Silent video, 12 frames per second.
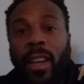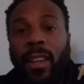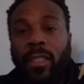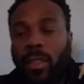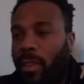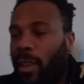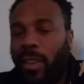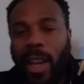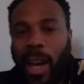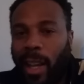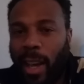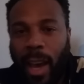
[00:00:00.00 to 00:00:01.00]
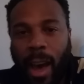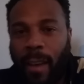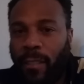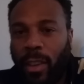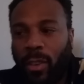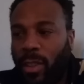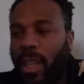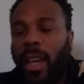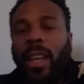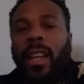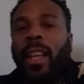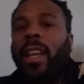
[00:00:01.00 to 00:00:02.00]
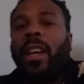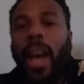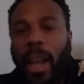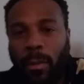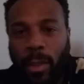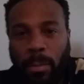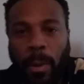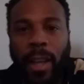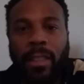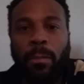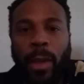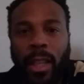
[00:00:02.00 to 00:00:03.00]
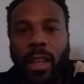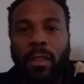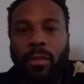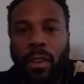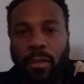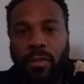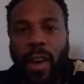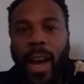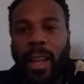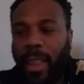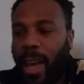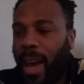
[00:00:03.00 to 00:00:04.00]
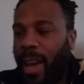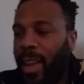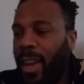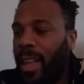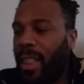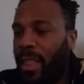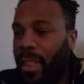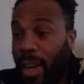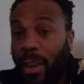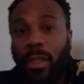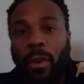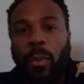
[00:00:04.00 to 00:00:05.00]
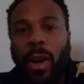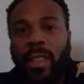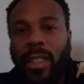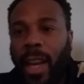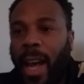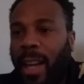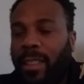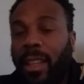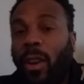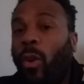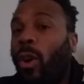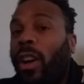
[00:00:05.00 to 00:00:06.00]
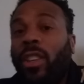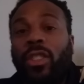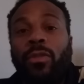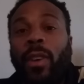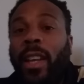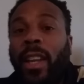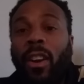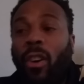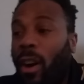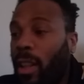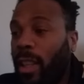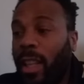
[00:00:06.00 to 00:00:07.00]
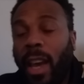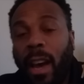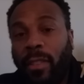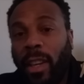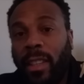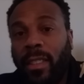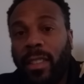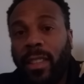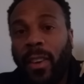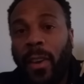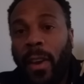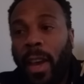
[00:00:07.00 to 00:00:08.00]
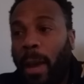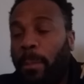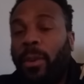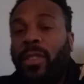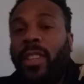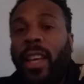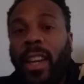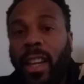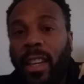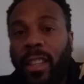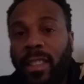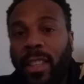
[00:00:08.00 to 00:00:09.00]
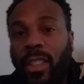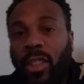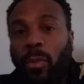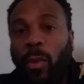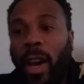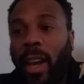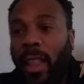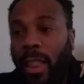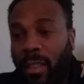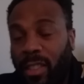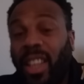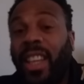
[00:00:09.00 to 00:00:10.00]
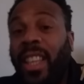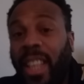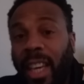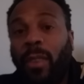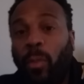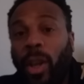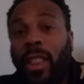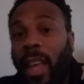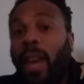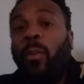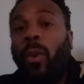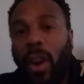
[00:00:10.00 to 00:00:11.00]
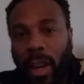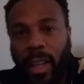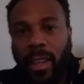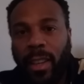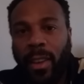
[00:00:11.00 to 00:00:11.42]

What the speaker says: So they're not having or taking any kind of responsibility for the fact that they're the ones that actually orchestrated all of the evidence and presented it in such a way to get what they wanted.